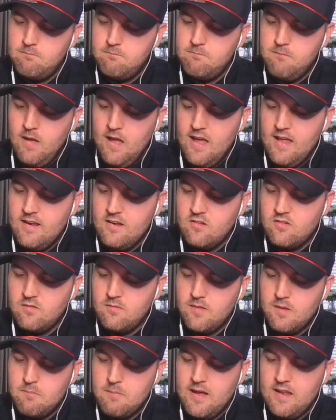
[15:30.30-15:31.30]
and
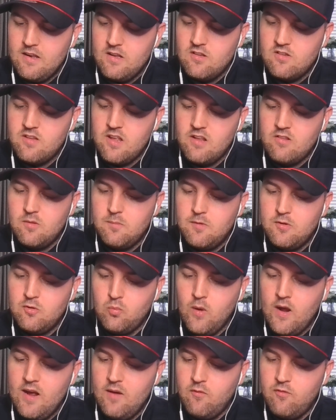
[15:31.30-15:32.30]
the balance setup as
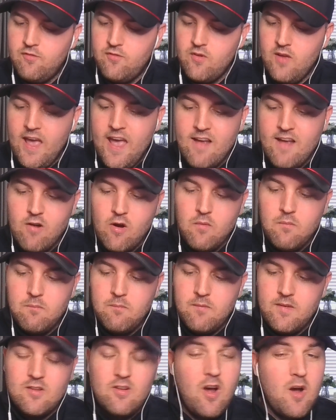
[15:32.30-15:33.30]
well. Aero
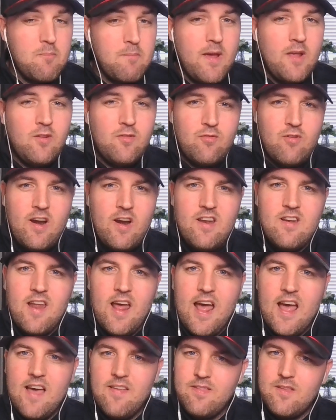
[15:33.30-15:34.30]
is our best friend
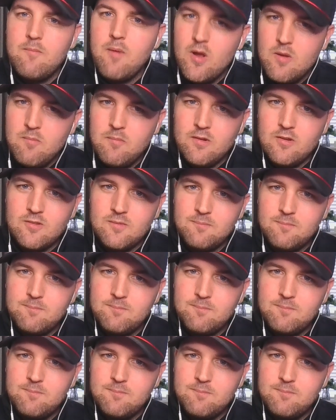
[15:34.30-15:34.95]
at the moment.